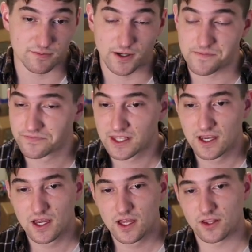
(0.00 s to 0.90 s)
But
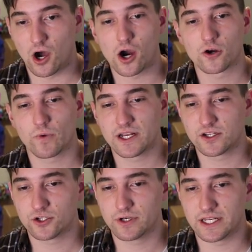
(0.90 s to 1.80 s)
the hard way to
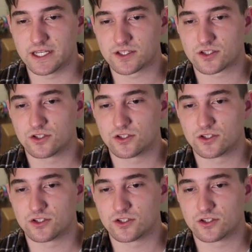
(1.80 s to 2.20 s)
do it is